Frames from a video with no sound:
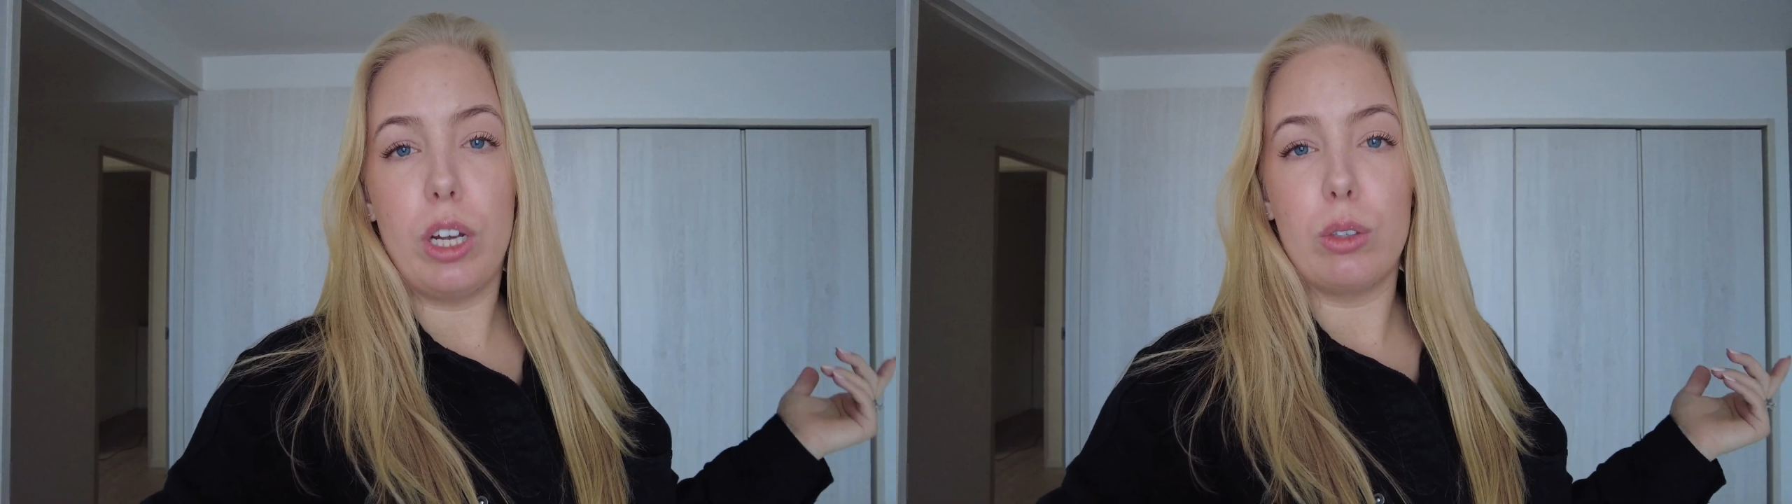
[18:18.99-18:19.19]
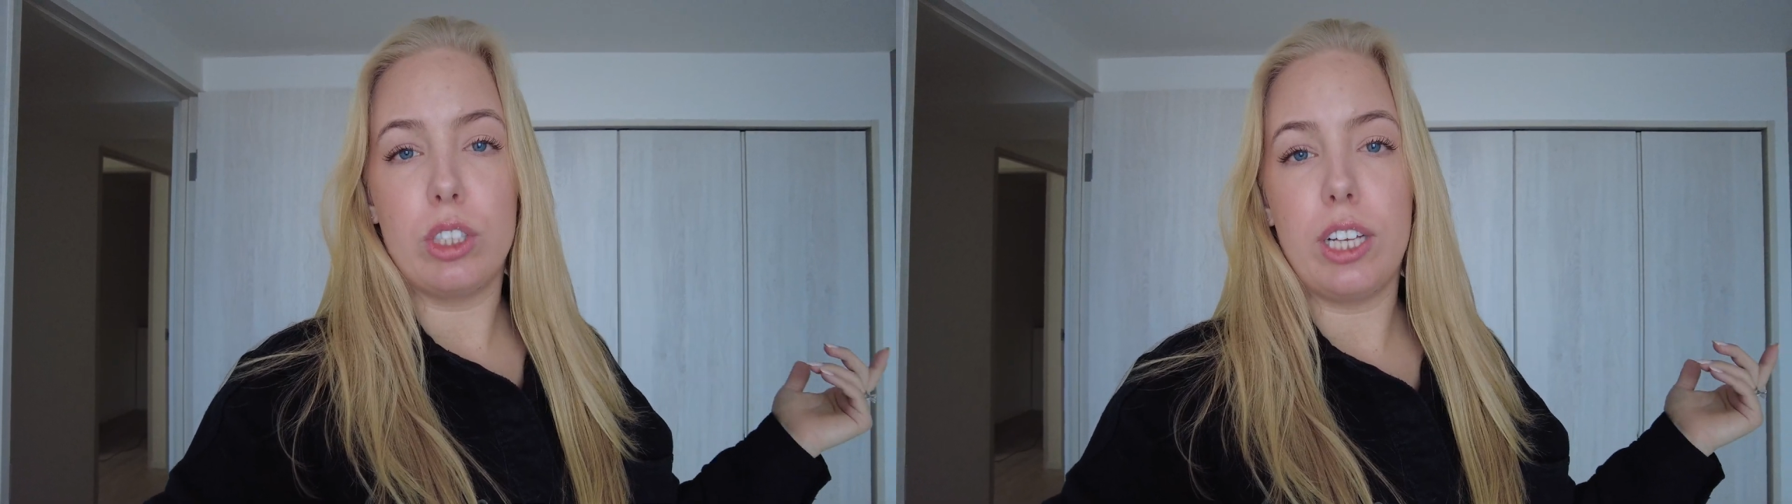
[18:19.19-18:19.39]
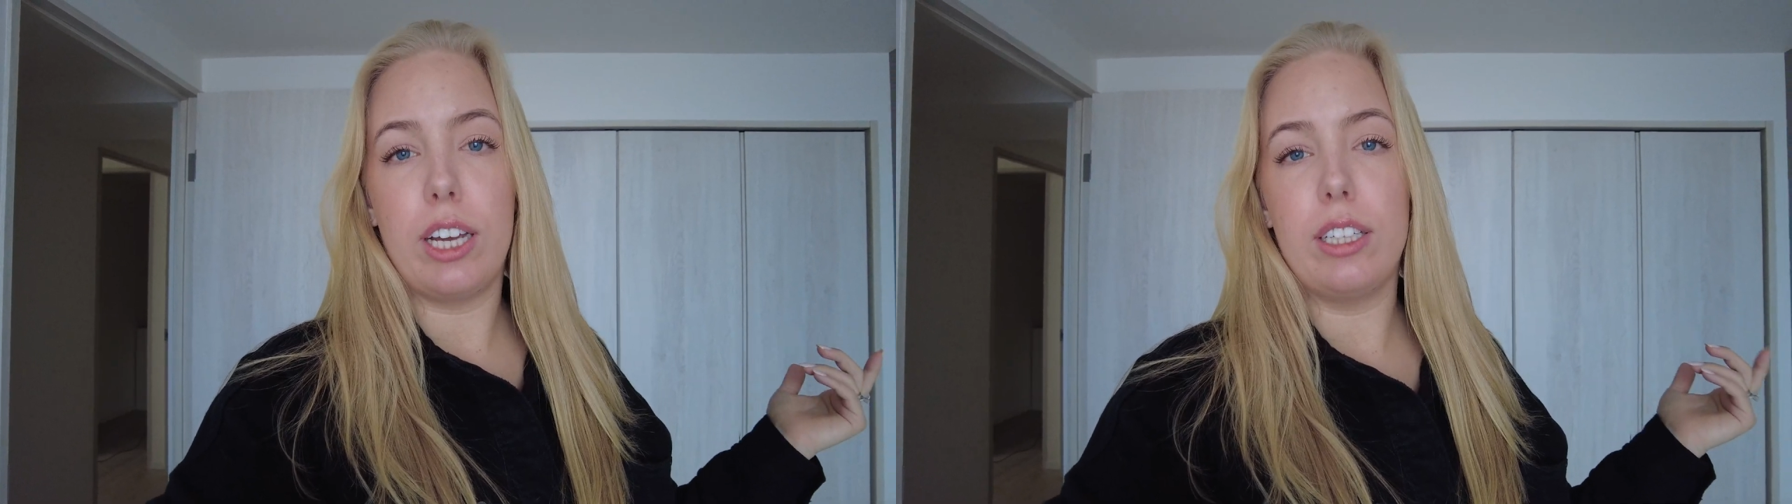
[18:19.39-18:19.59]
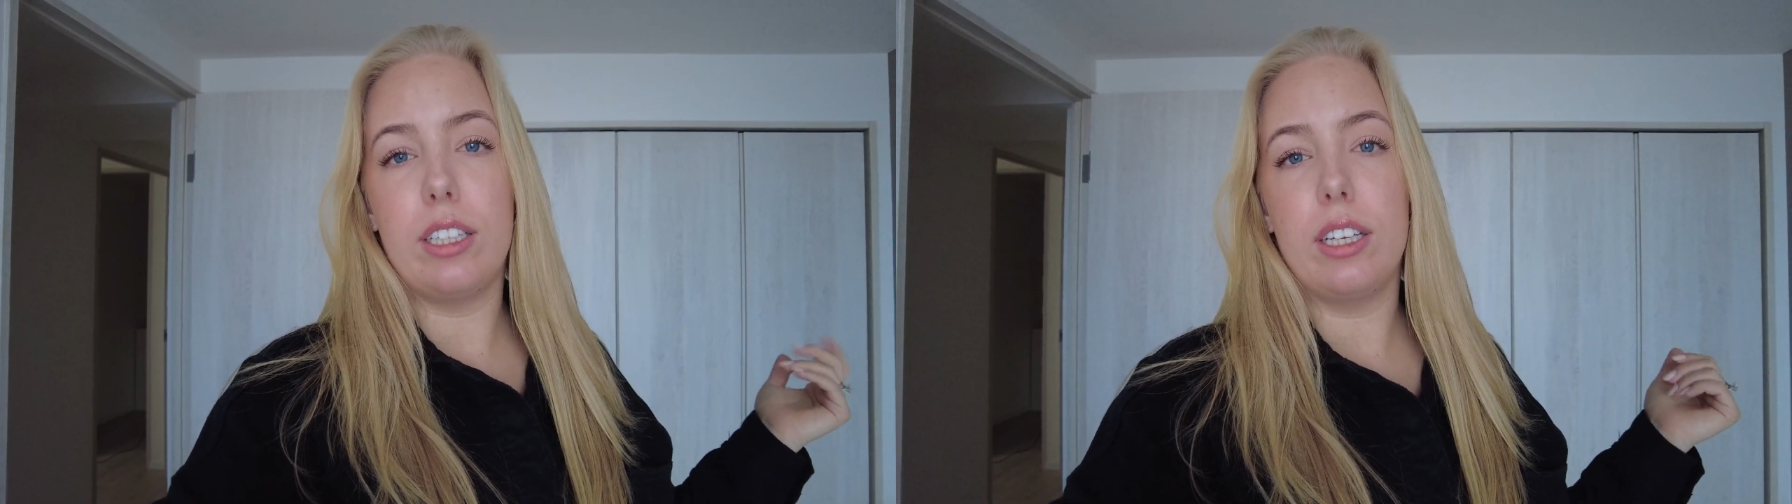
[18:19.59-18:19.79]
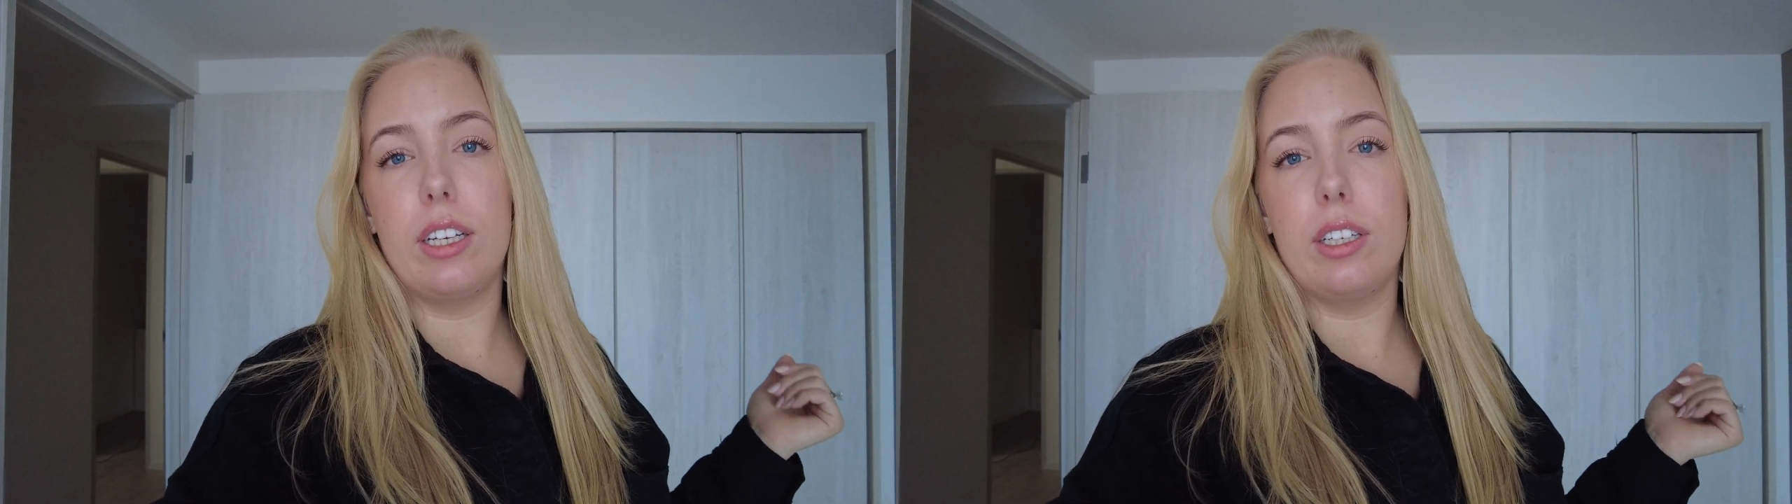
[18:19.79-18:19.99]
outside
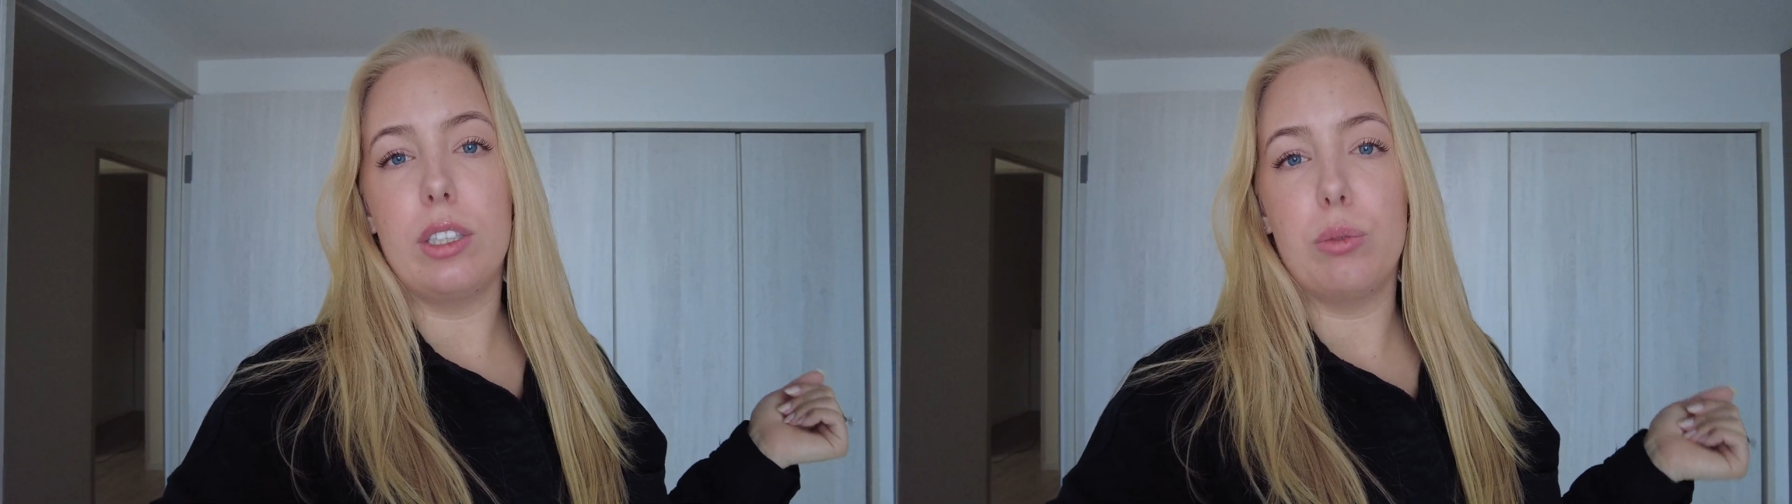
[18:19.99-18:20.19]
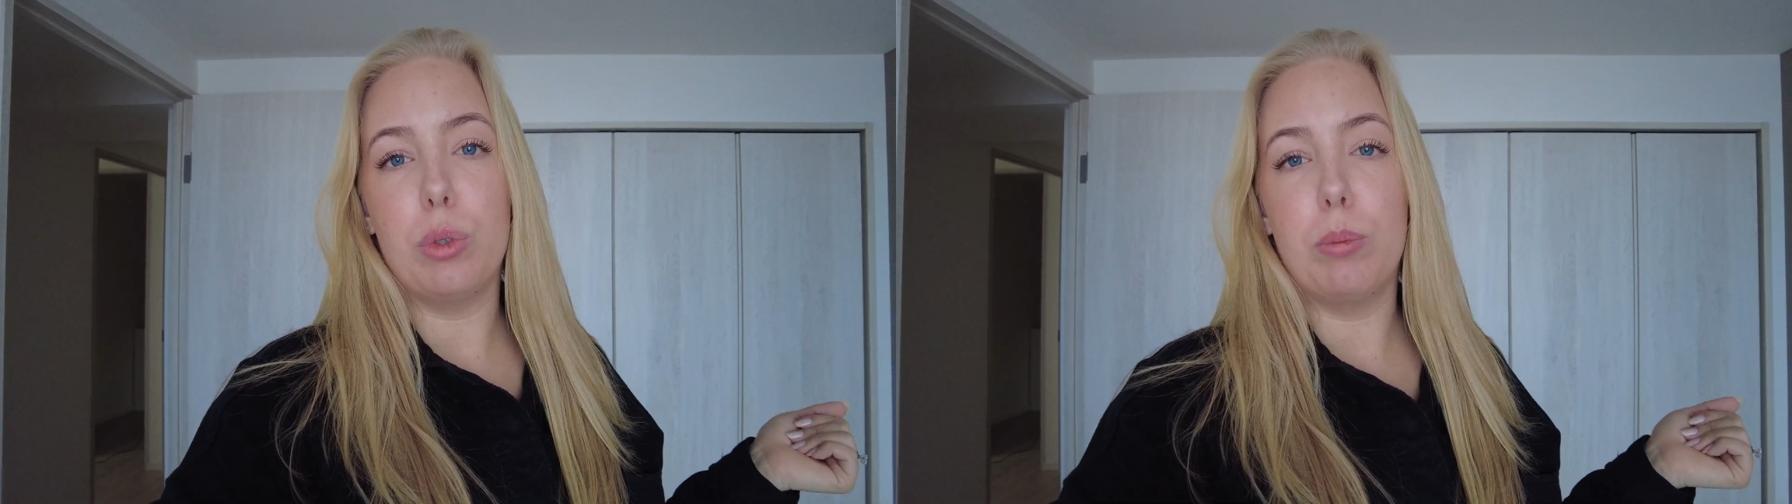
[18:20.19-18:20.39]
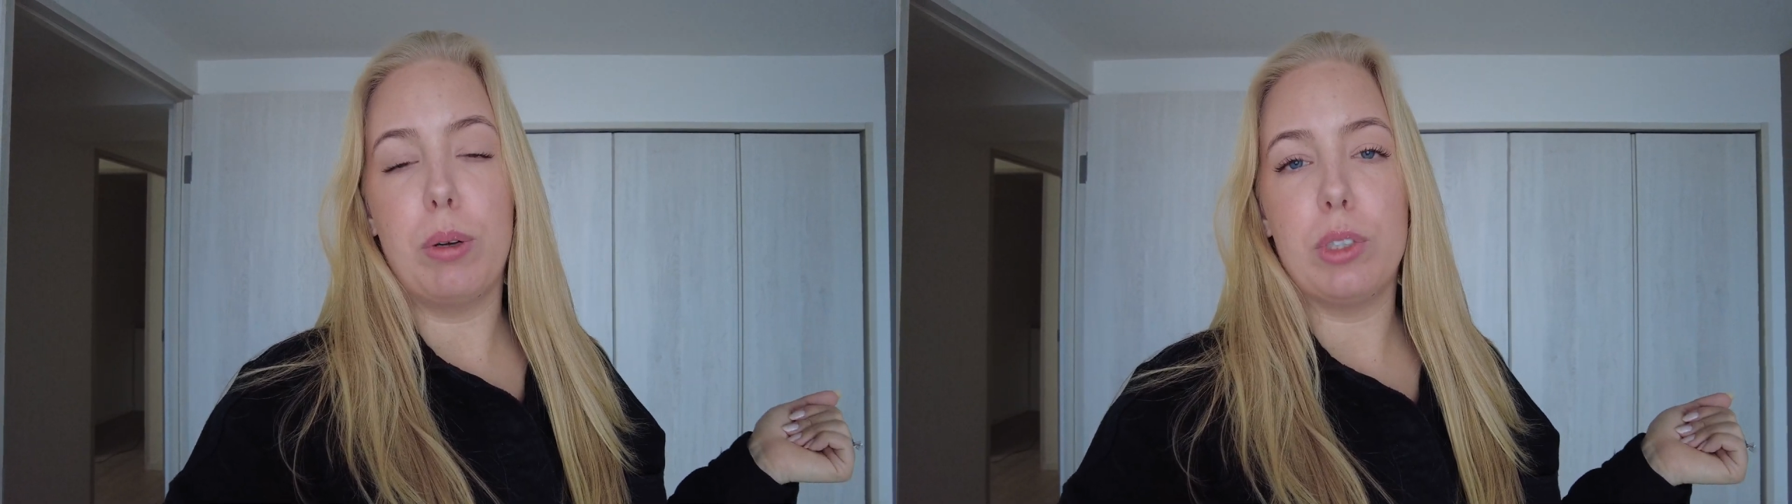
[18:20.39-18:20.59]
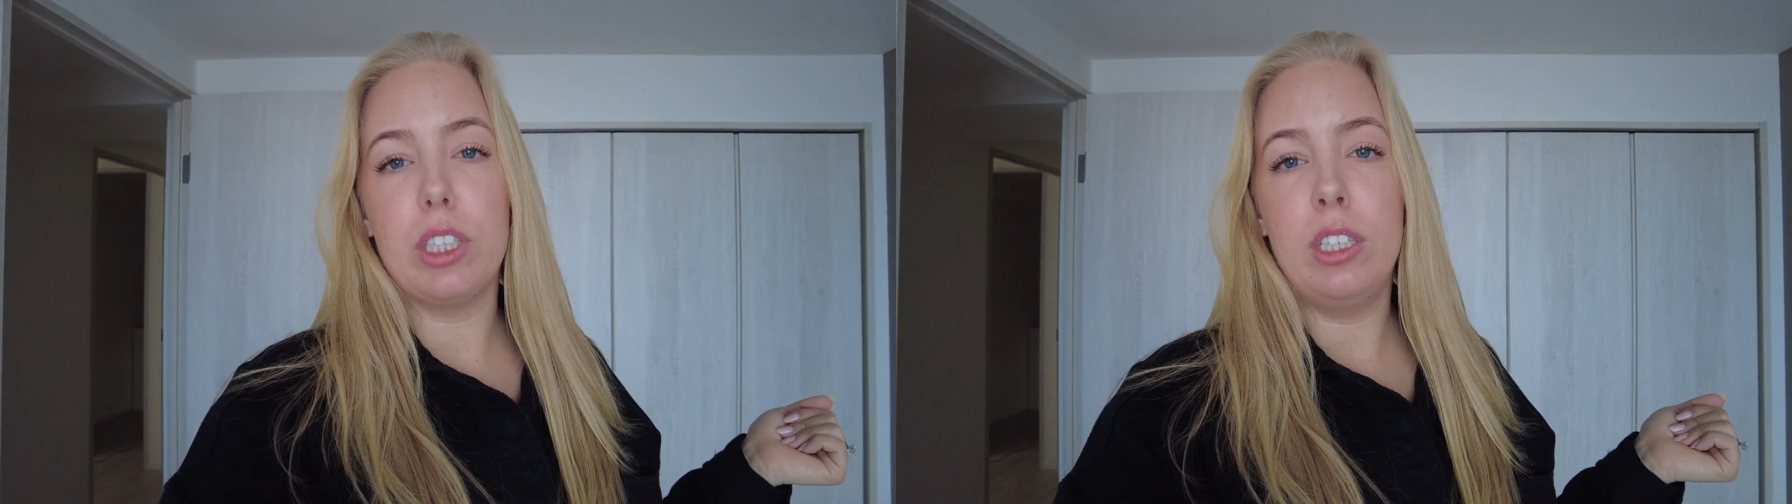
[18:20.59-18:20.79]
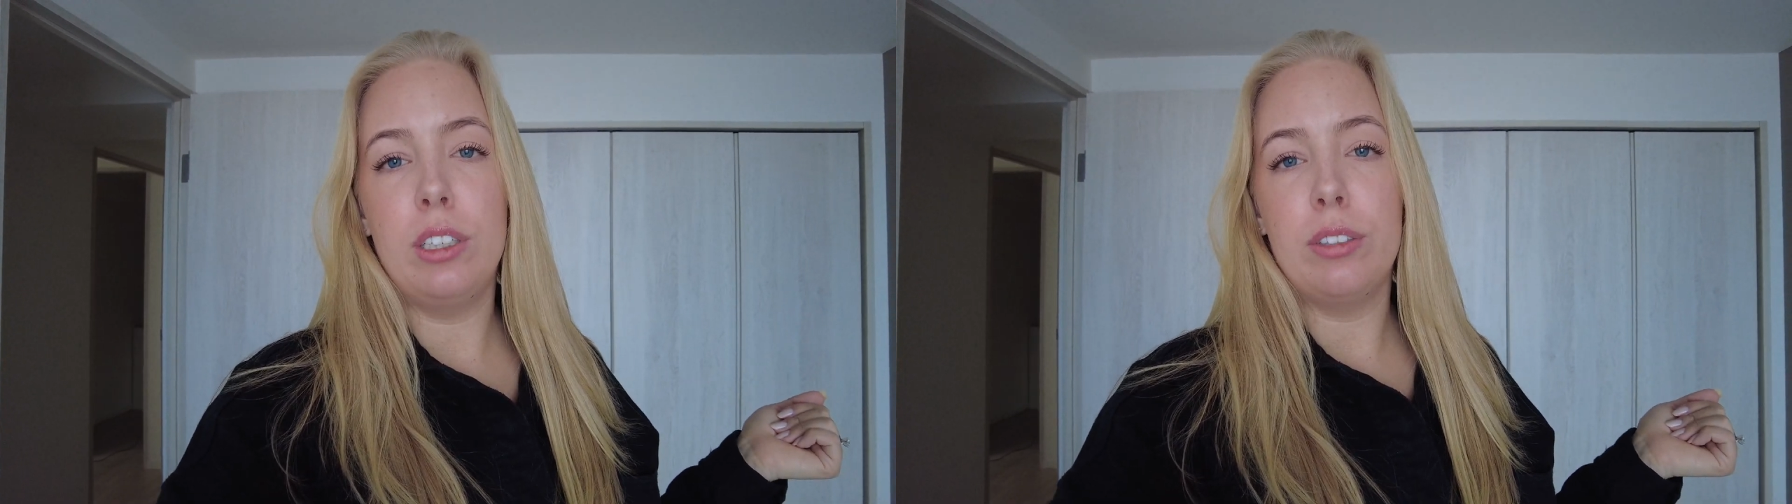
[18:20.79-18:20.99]
the room I was in.